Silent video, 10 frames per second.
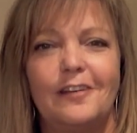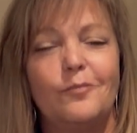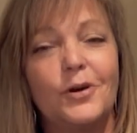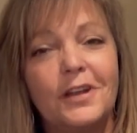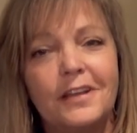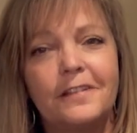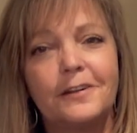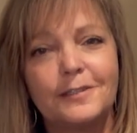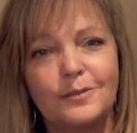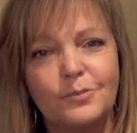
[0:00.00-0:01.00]
but in
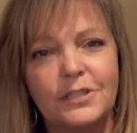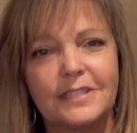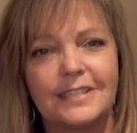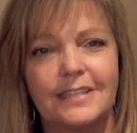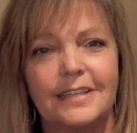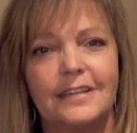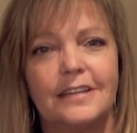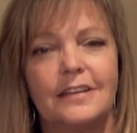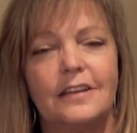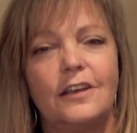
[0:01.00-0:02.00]
their simplicity,
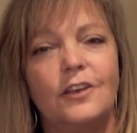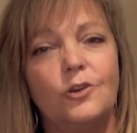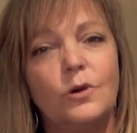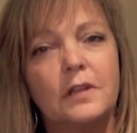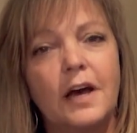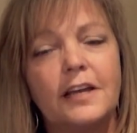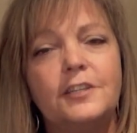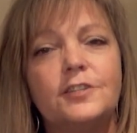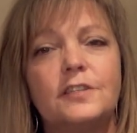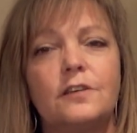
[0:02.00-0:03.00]
you align
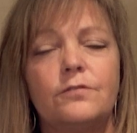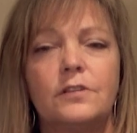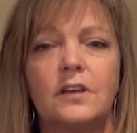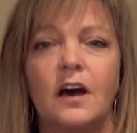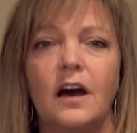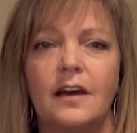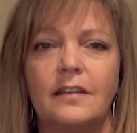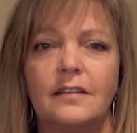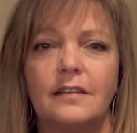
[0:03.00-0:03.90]
yourself with God